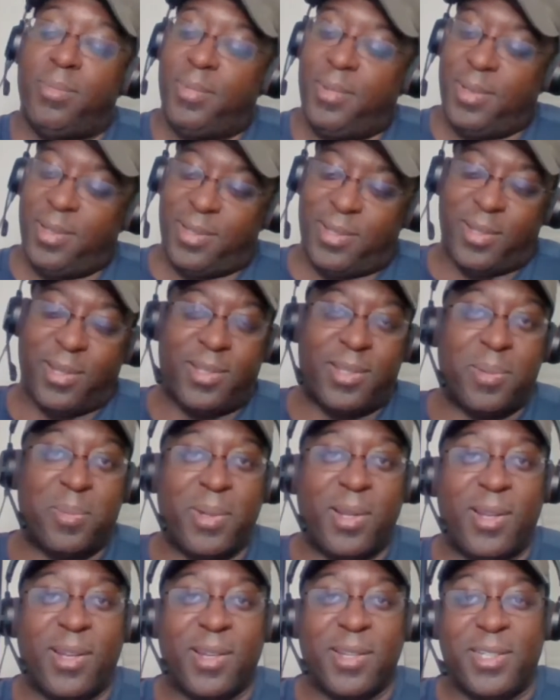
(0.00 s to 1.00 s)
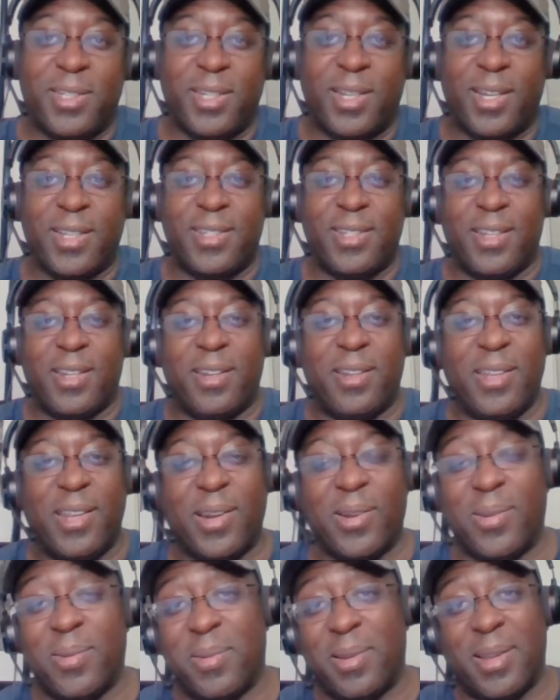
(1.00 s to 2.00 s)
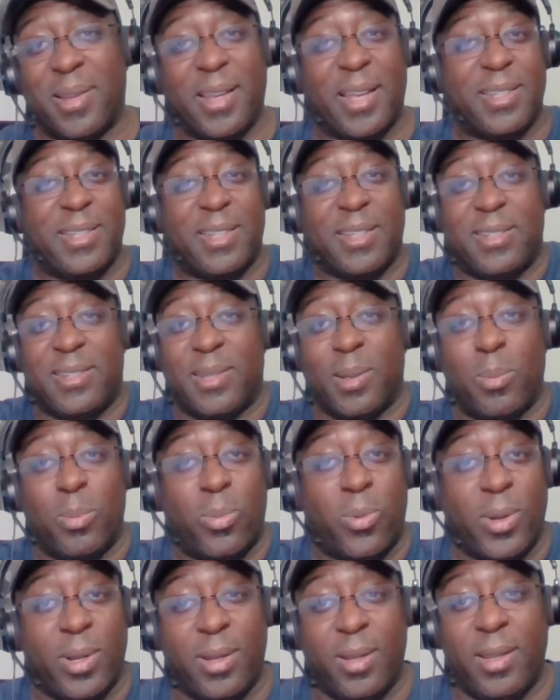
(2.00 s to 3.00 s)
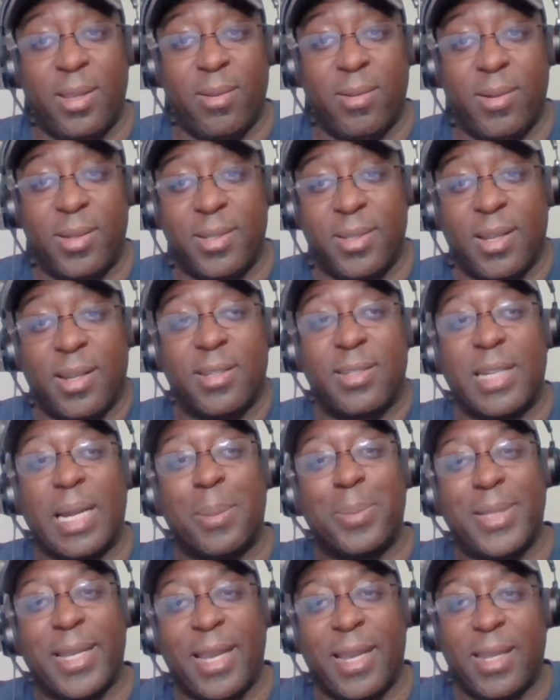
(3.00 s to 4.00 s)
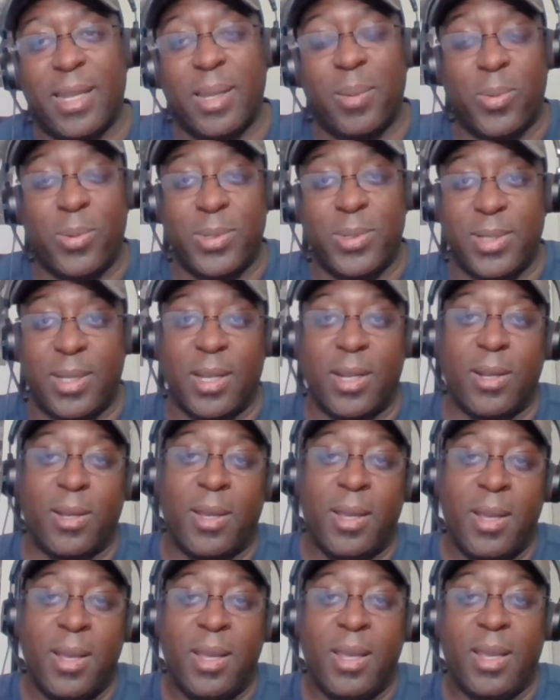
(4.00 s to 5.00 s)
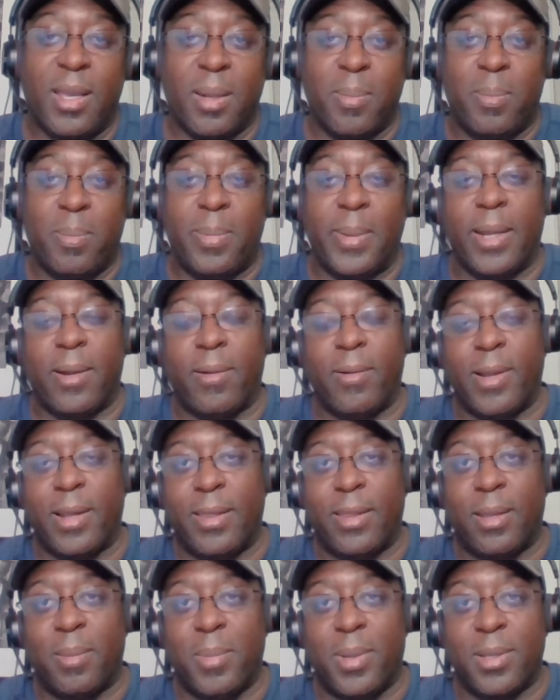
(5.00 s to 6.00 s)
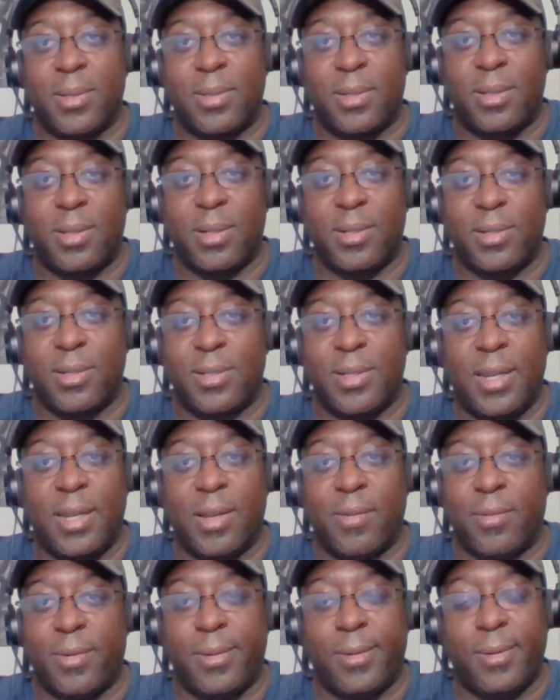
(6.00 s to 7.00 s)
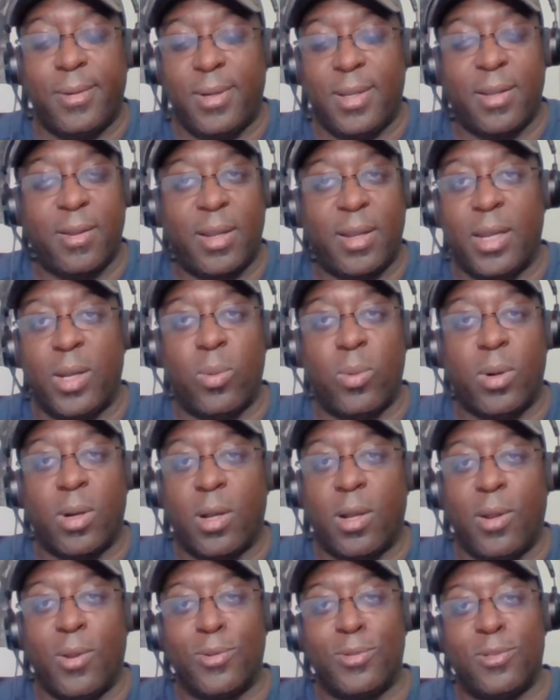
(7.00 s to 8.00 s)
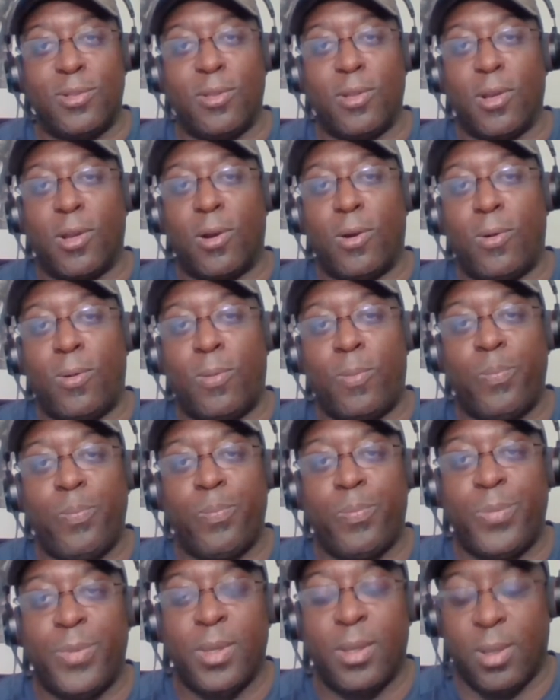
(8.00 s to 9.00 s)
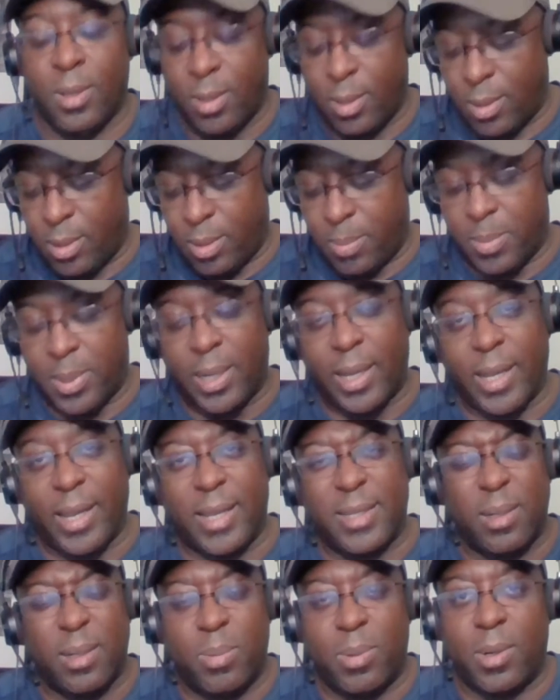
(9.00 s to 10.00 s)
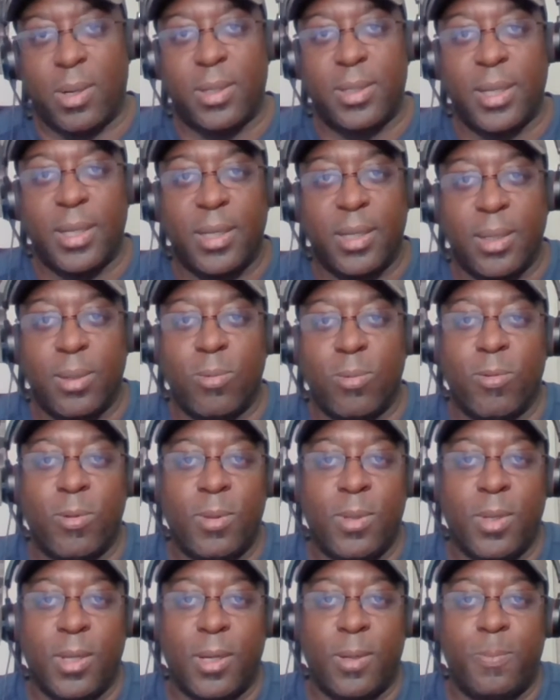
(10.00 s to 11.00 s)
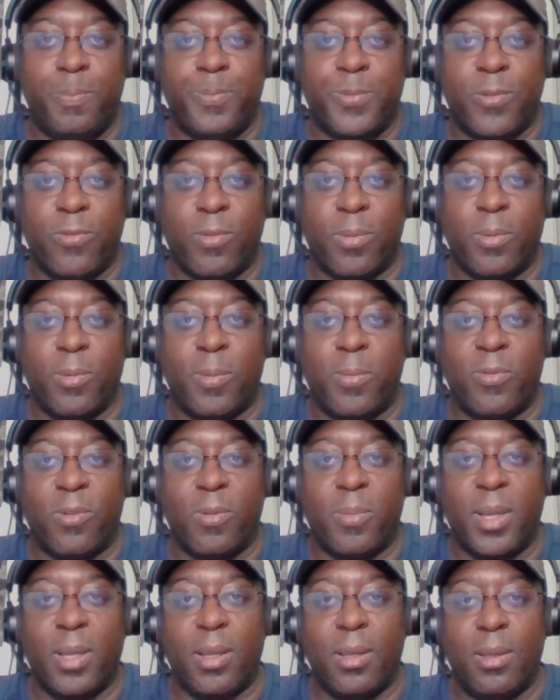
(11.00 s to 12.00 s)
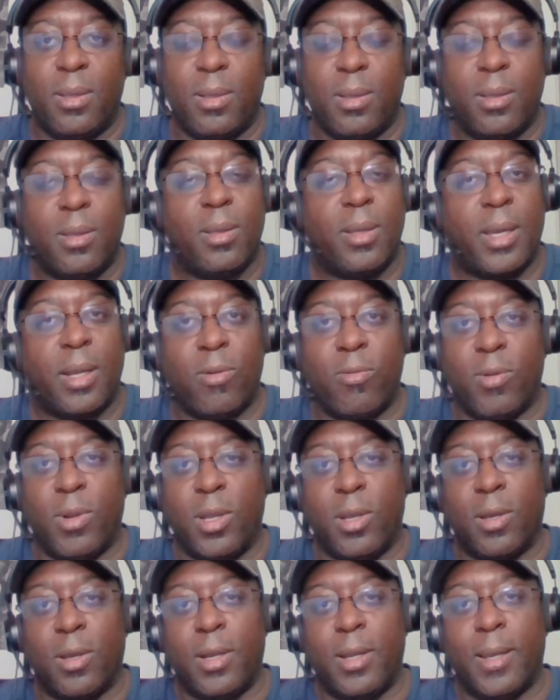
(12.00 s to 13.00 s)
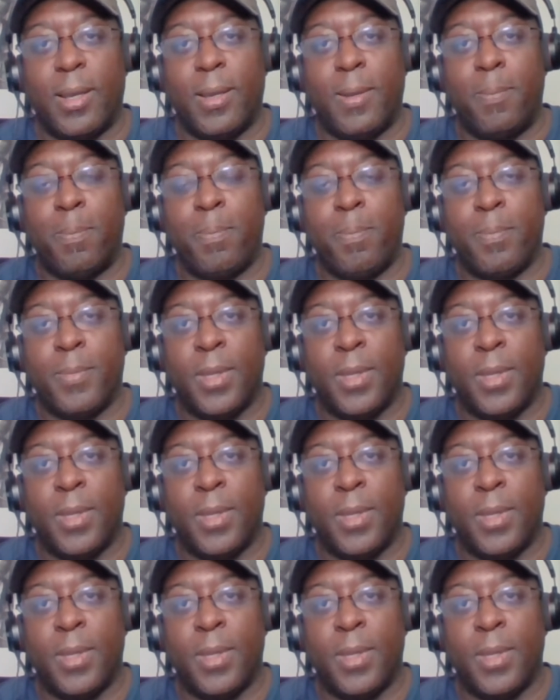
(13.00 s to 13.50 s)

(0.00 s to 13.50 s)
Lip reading: He took some long shots, and I guess at some point either he's going to stop taking them or he's going to get better at them, because they're just never anywhere close to the goal. But like I said, Partey did, for me, he had a really good game.